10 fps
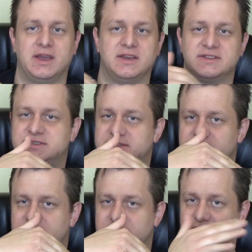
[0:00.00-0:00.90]
I could
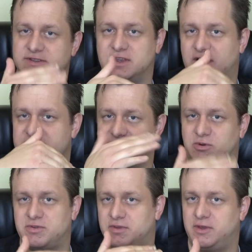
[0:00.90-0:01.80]
exhaust
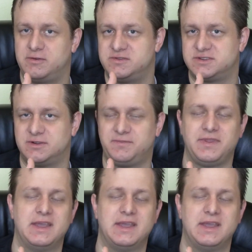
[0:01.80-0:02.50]
both of those